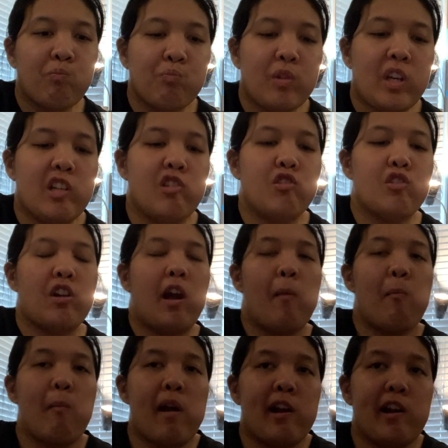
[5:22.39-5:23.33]

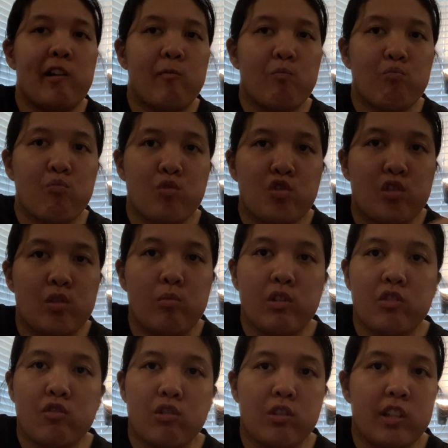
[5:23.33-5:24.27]
Anytime my
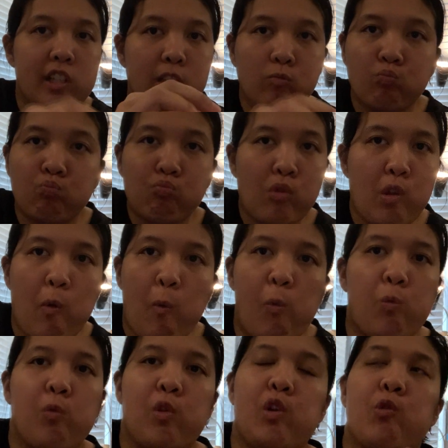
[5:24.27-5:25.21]
siblings are like,
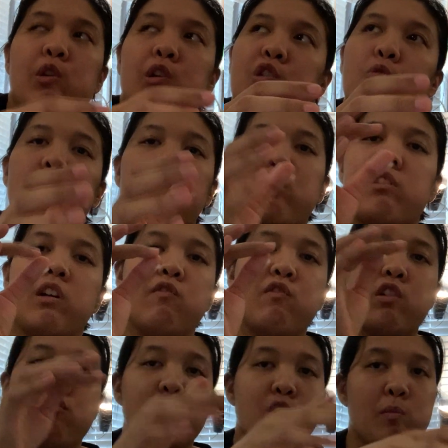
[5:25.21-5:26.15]
what do we do with our
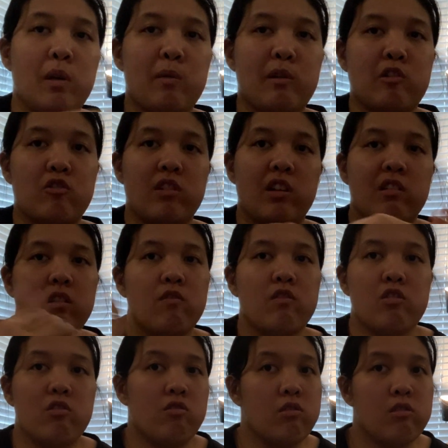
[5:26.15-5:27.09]
leftovers? My parents are like, give it
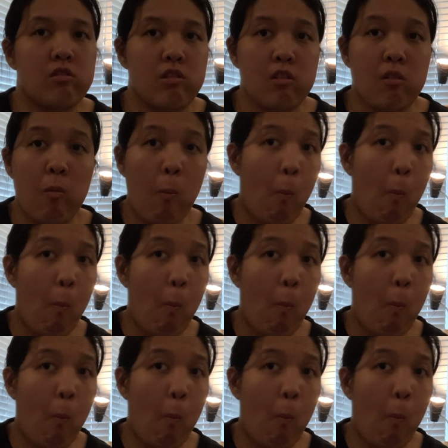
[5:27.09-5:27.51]
to your sister.